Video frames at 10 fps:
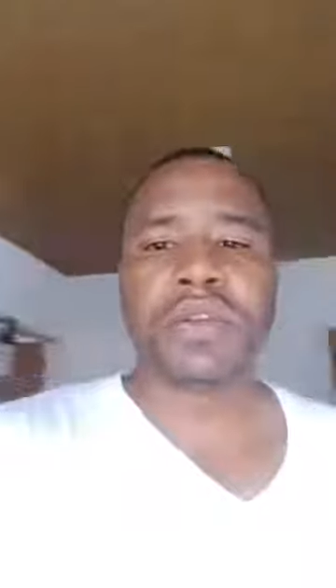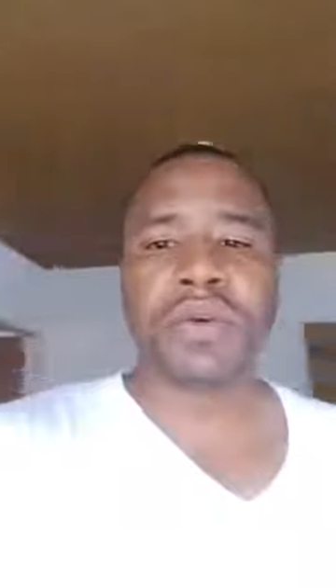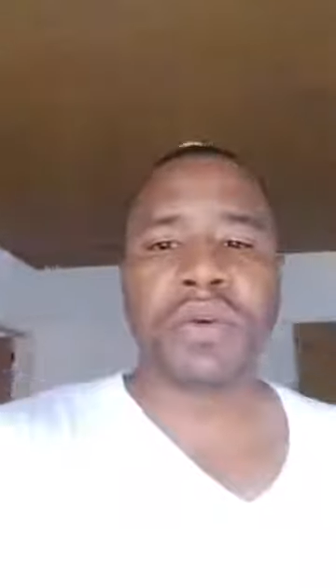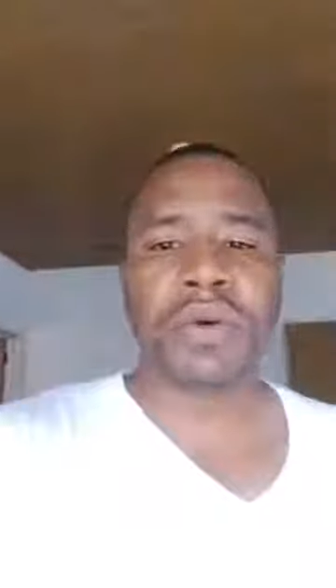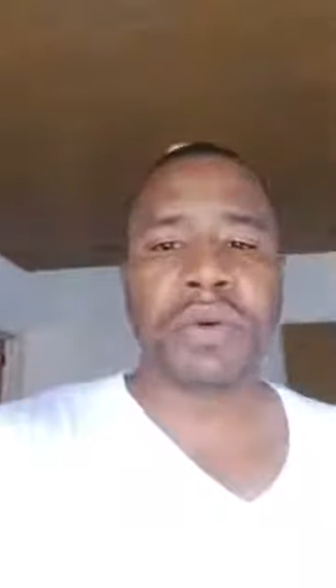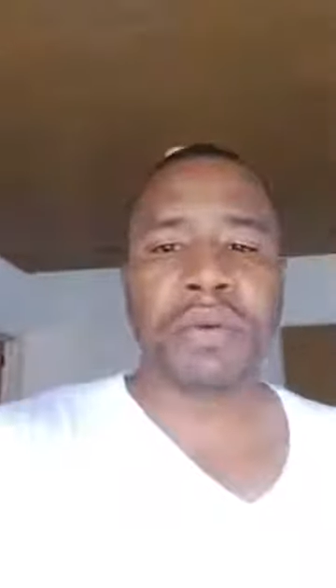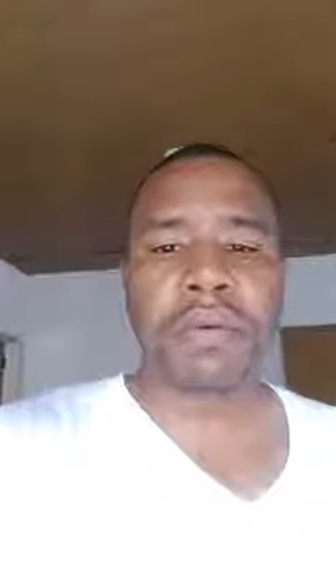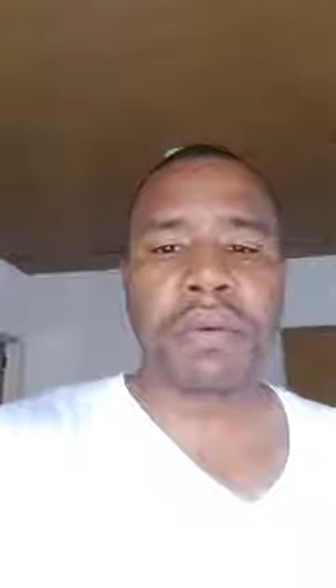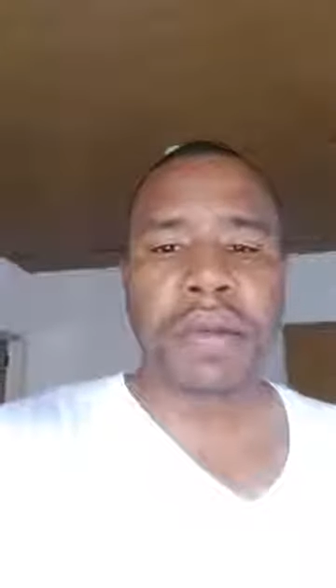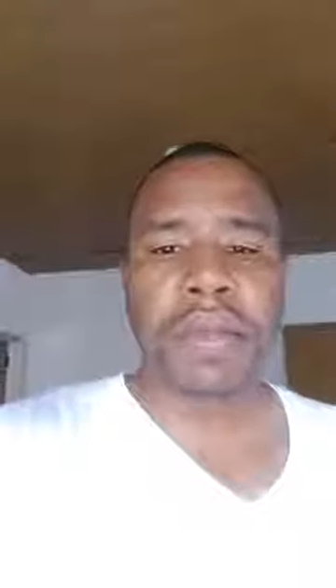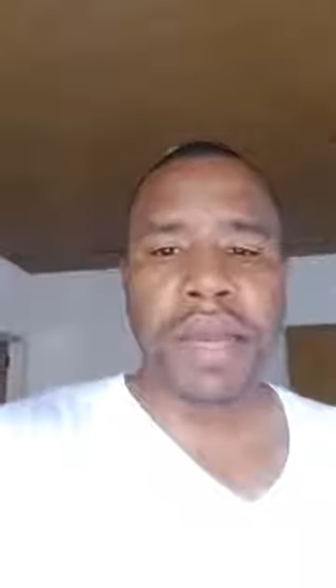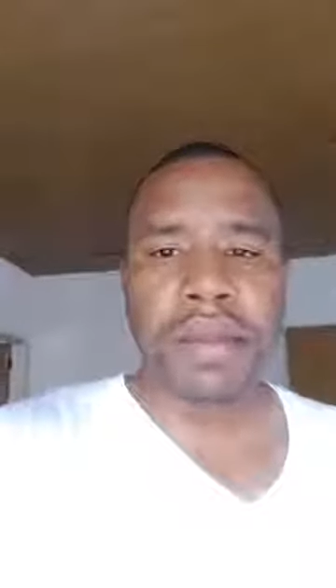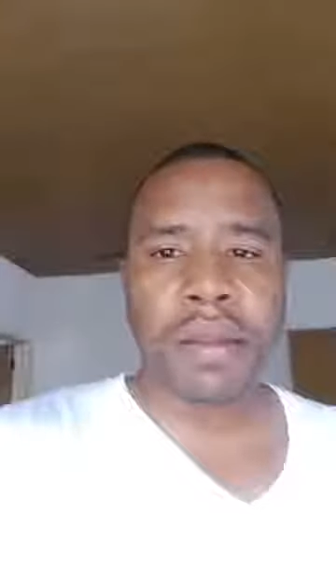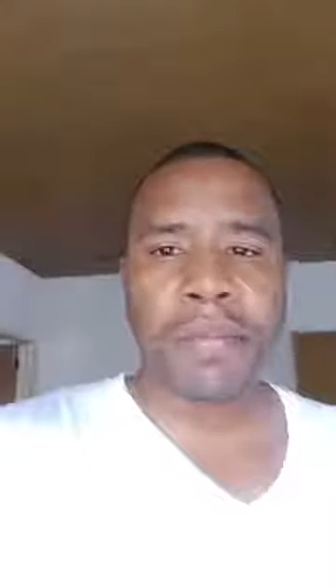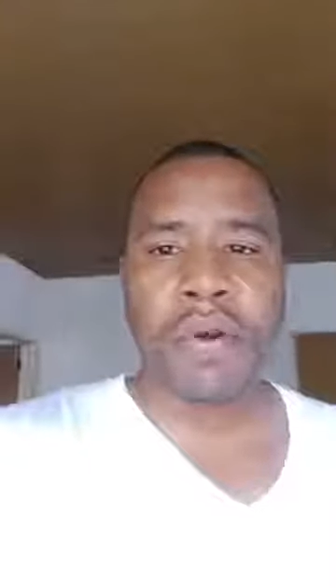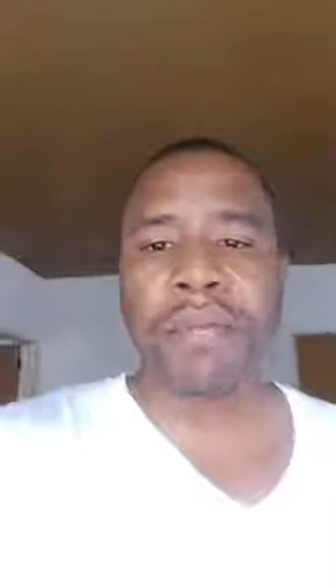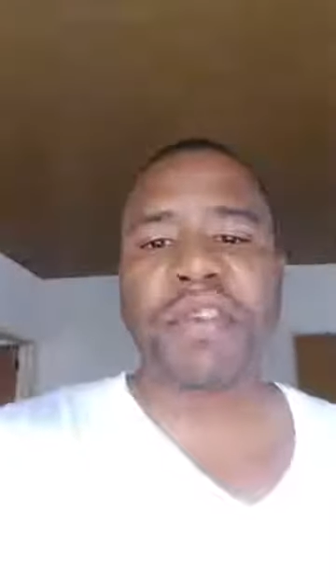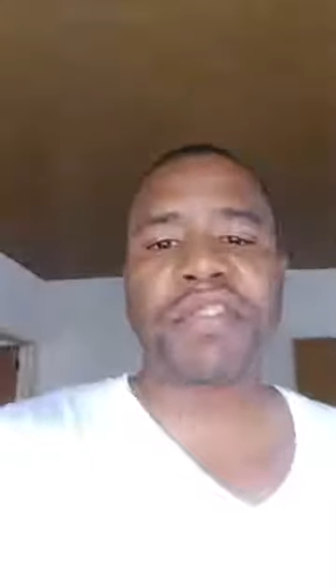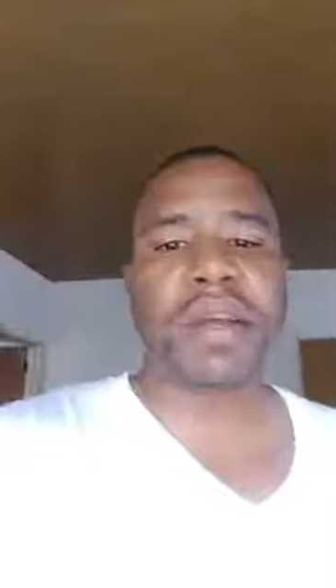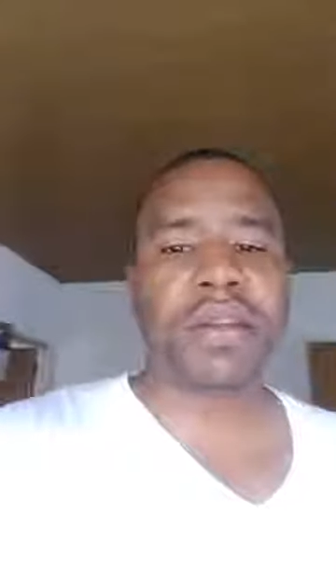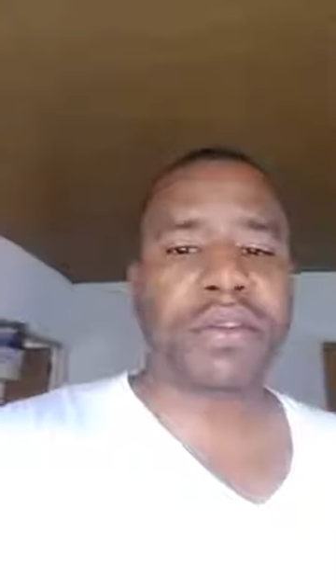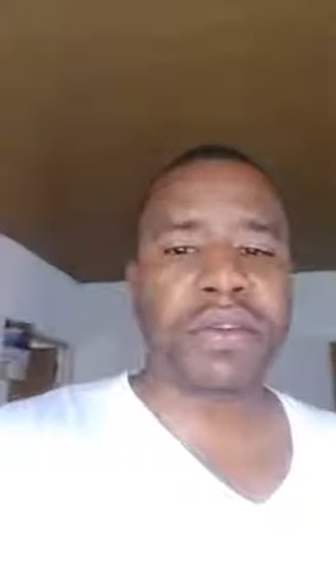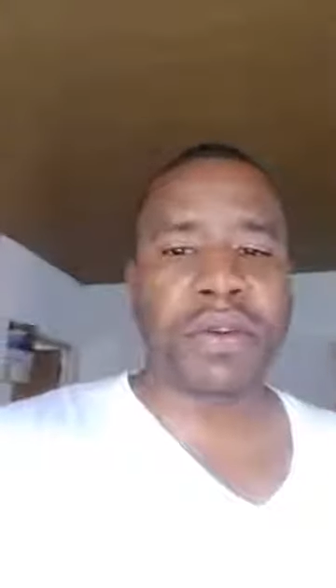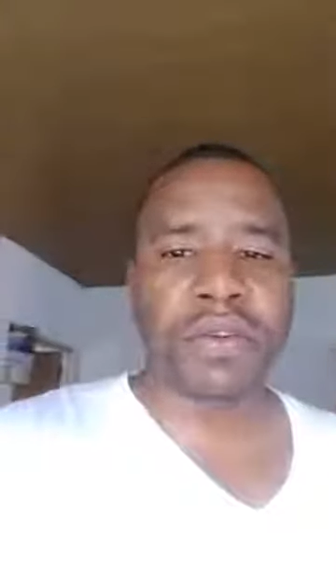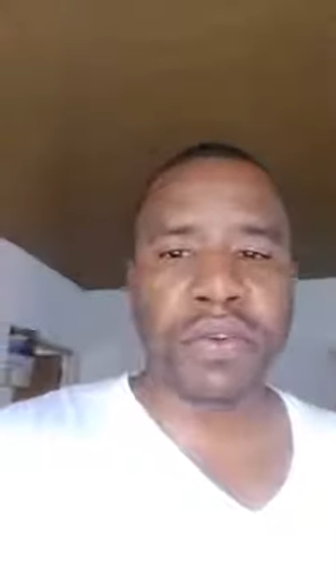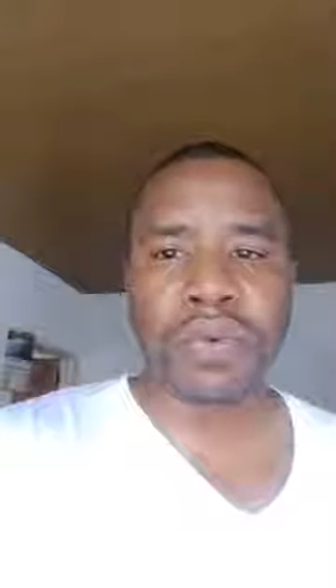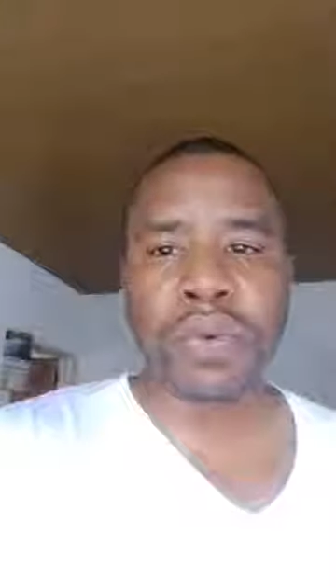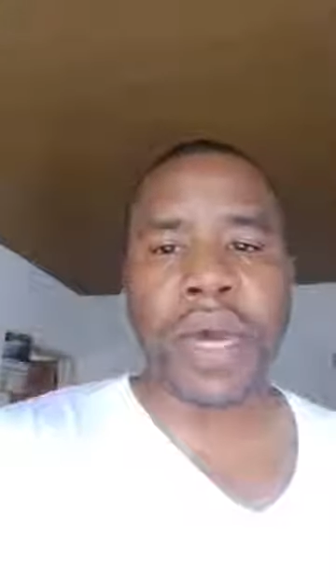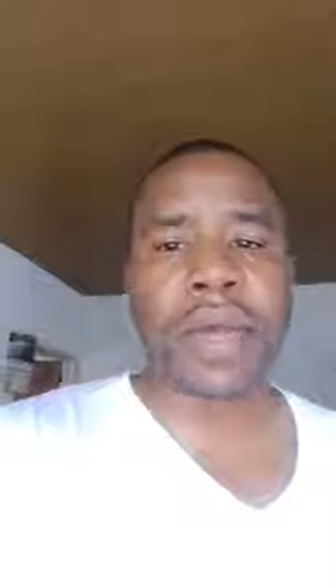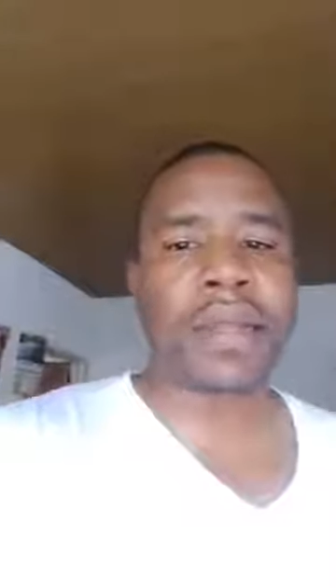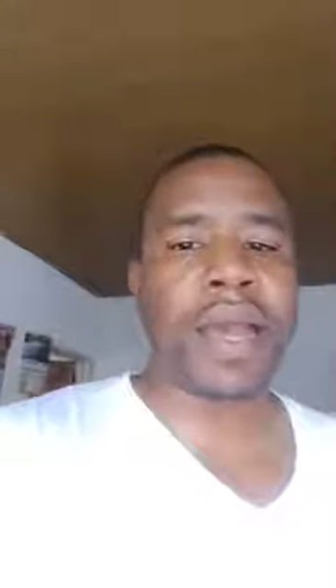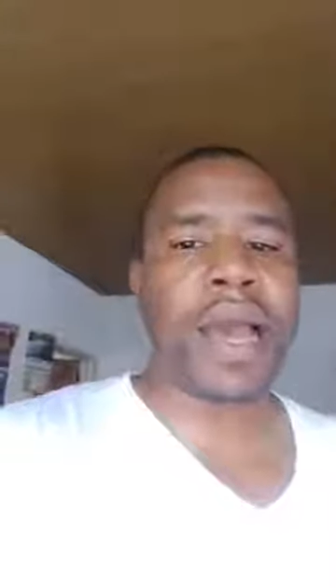to get the permission to do that.